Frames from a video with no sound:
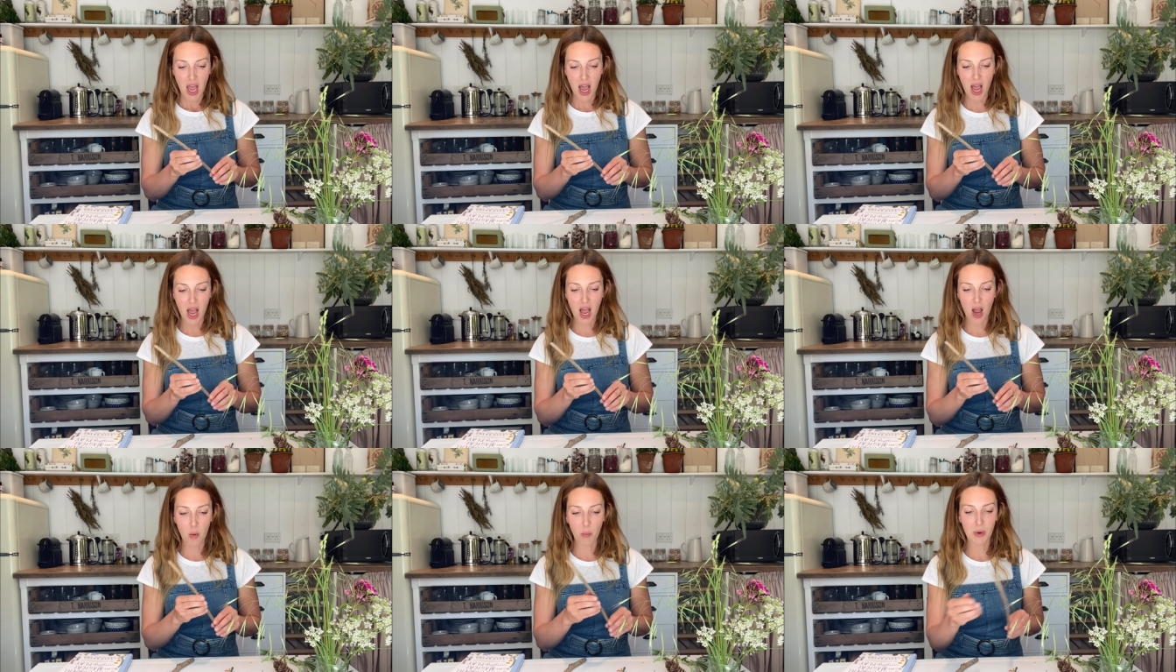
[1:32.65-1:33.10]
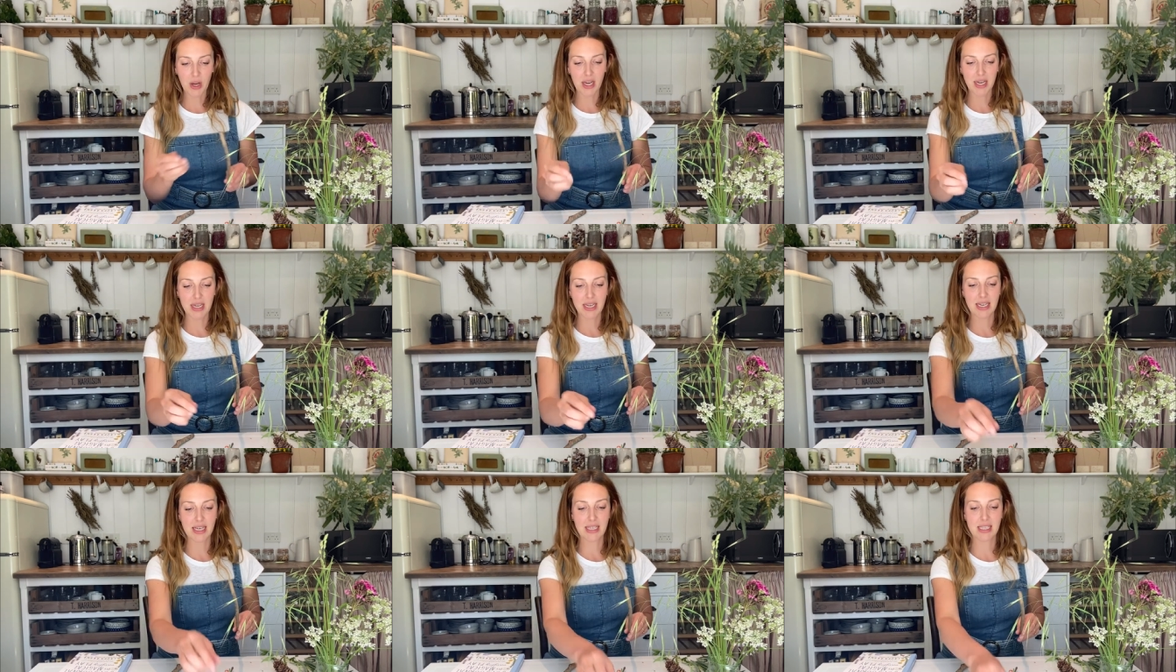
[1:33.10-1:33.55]
Uh, we're
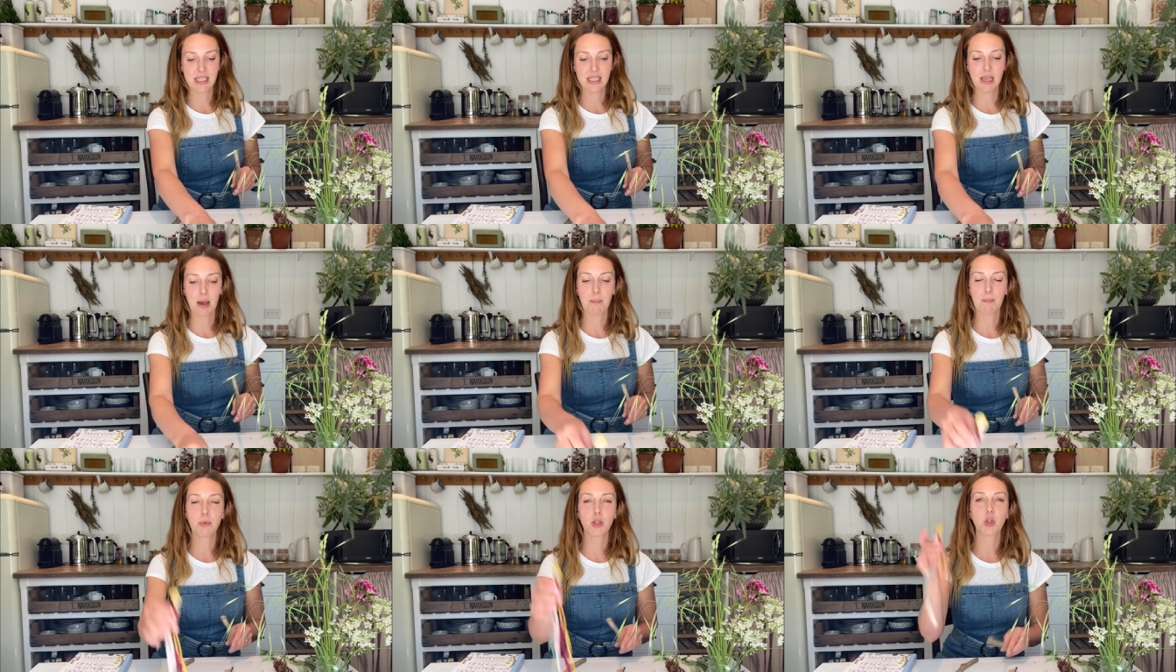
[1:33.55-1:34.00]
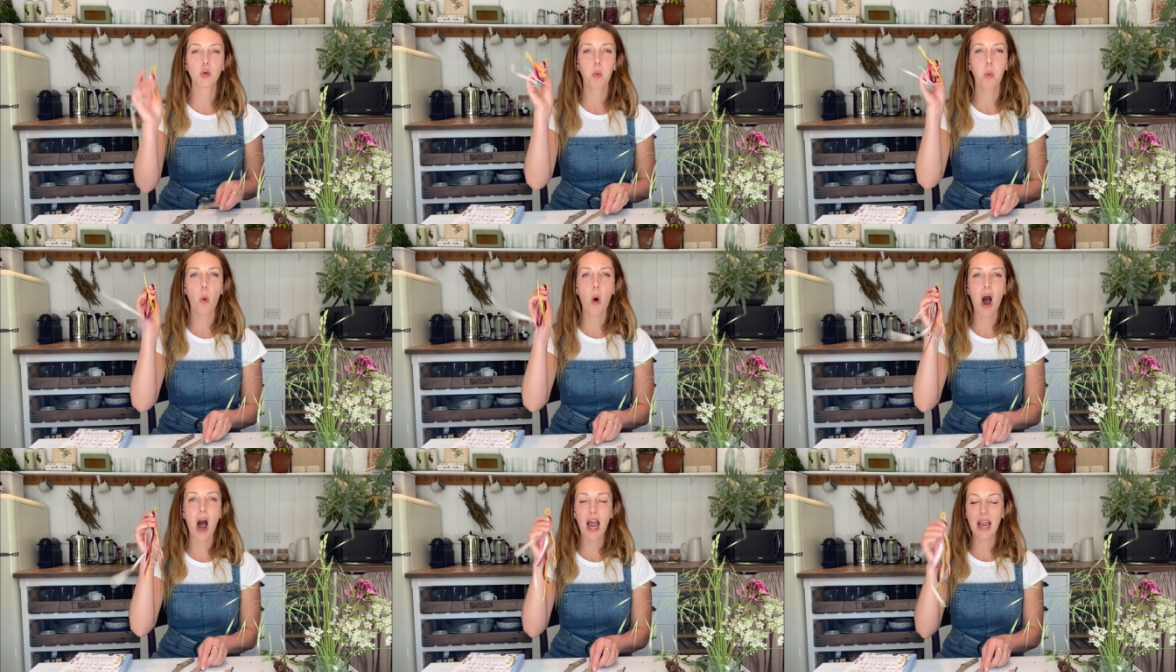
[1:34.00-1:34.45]
going to need some
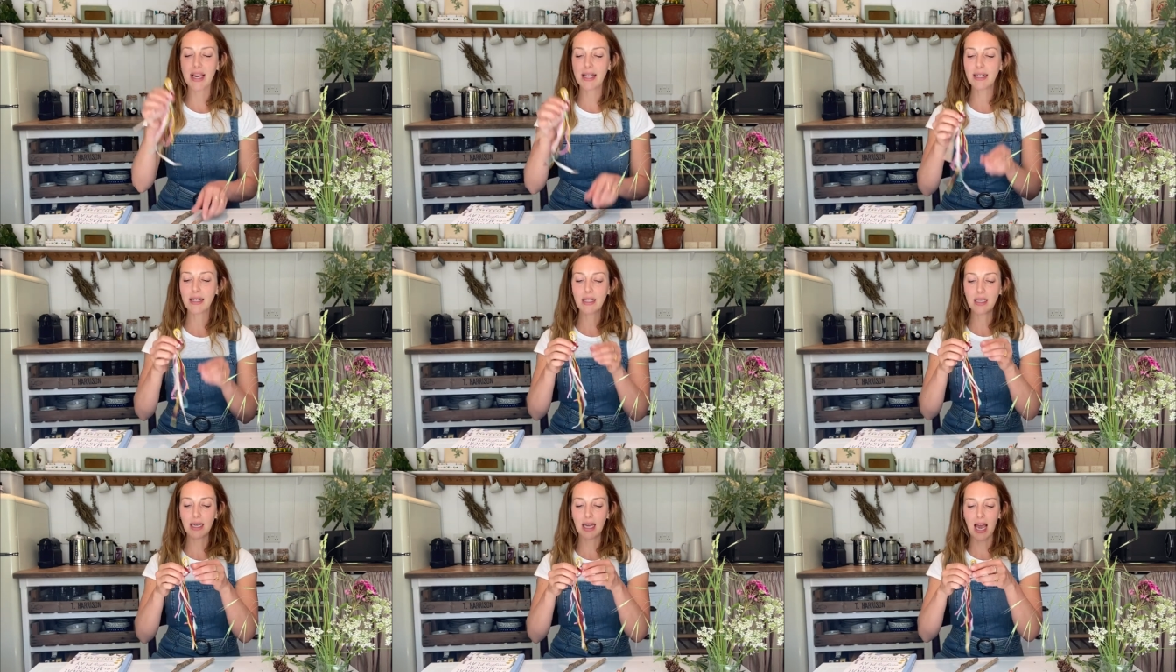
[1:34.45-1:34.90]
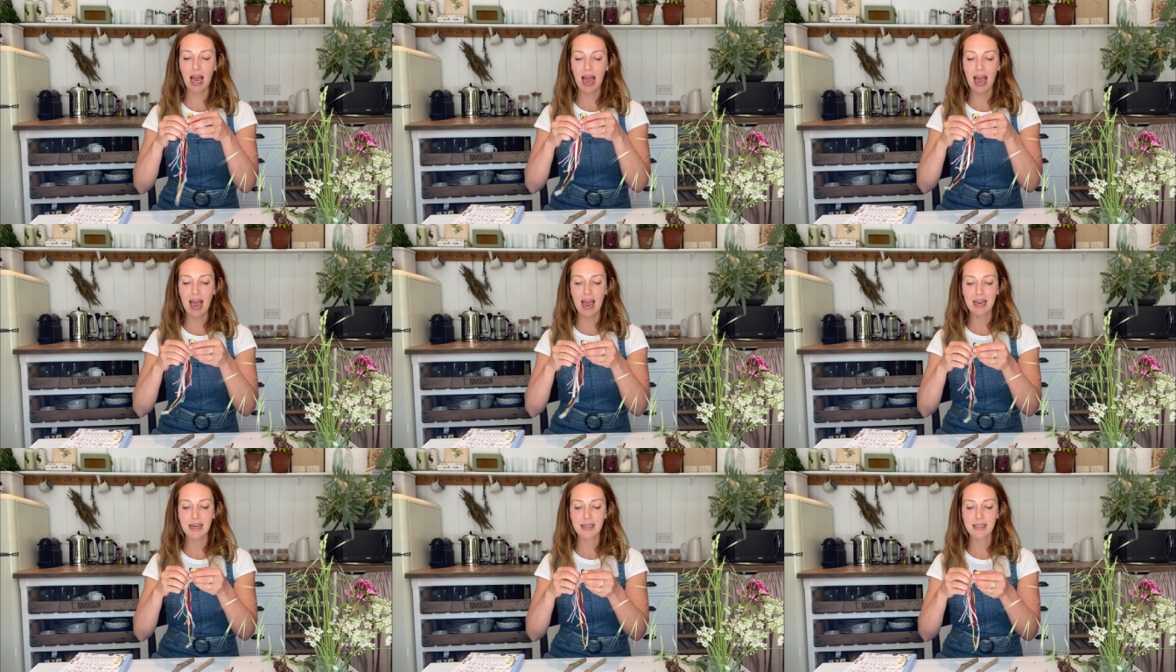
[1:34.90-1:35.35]
twine
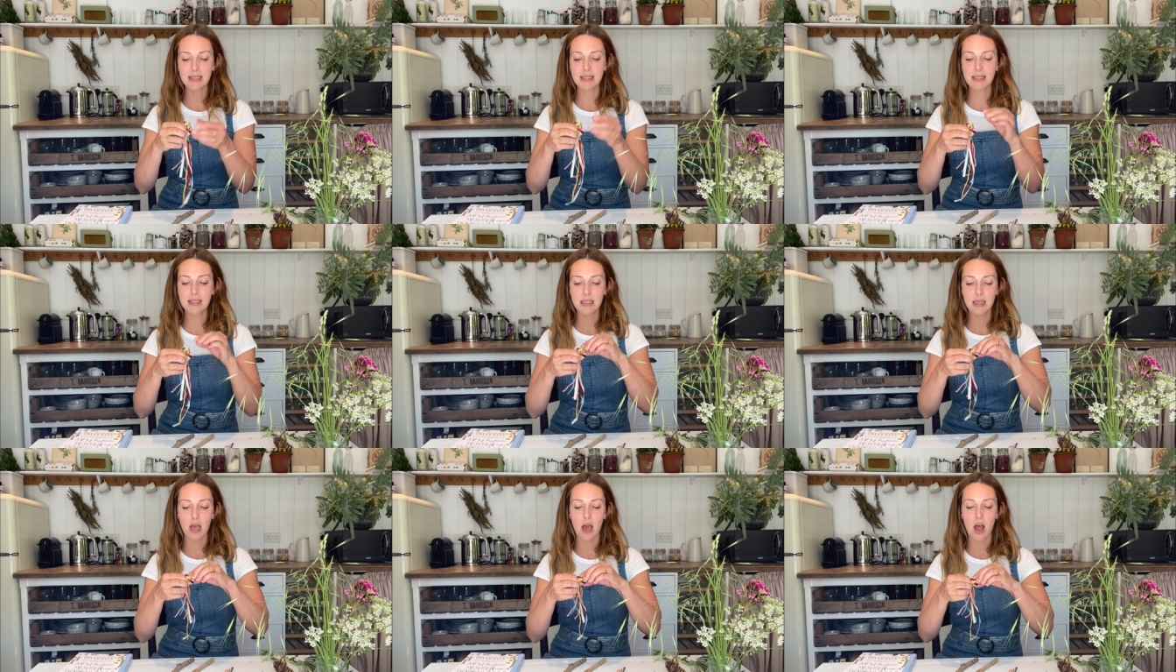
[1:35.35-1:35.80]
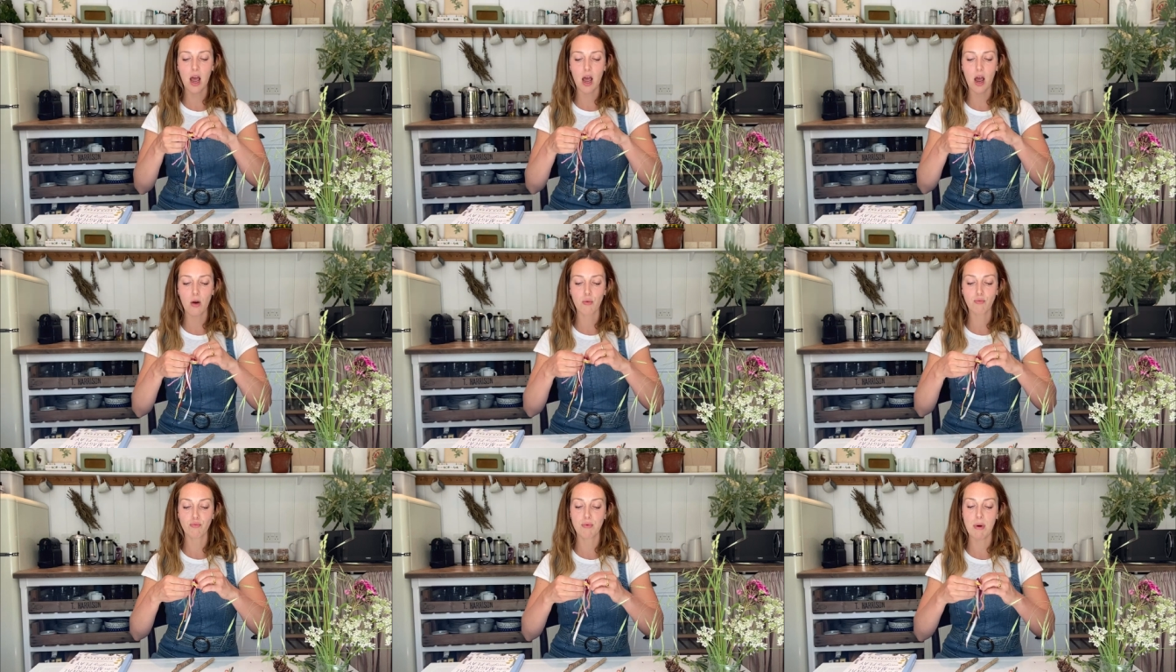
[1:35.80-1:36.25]
and
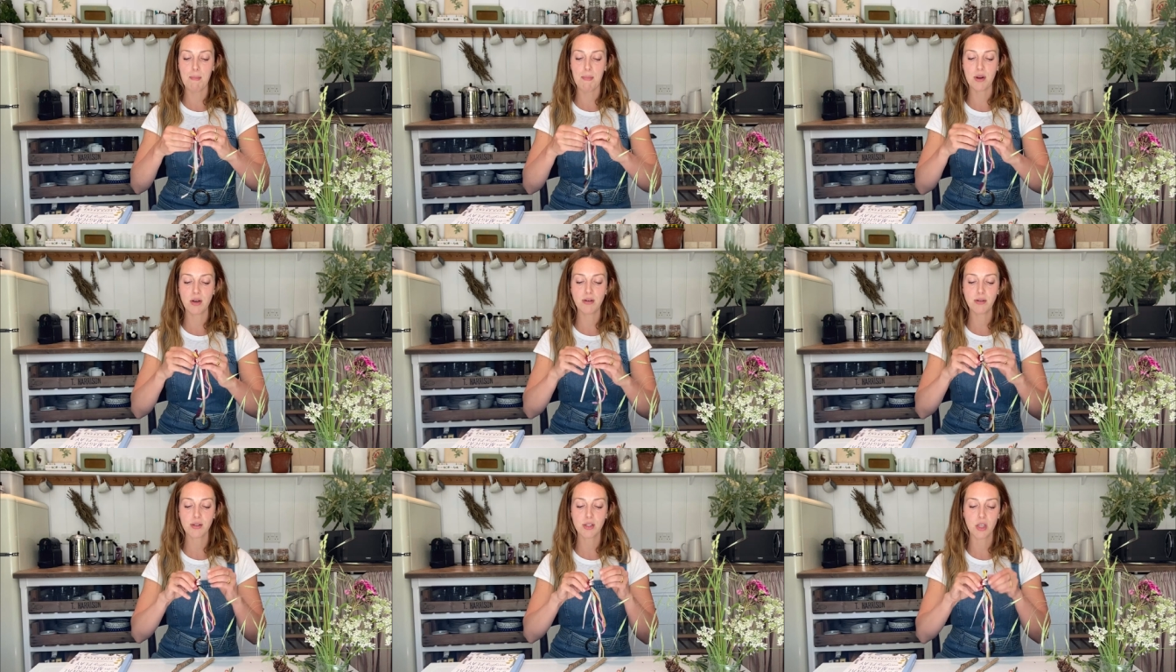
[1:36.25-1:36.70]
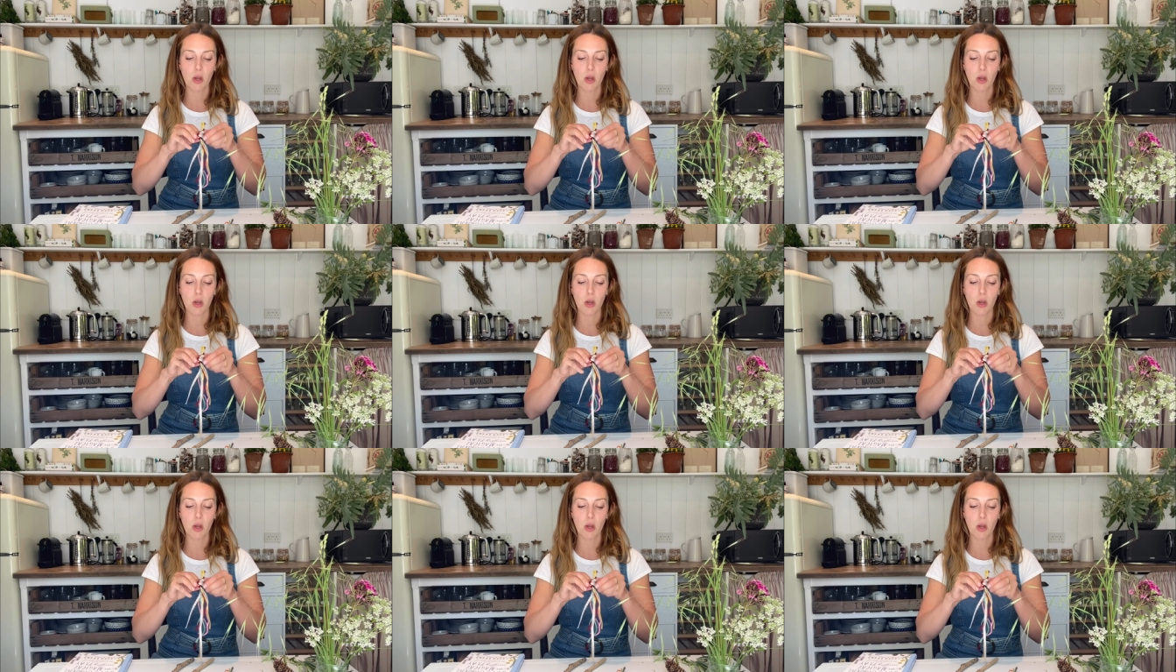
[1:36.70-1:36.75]
uh, ribbon.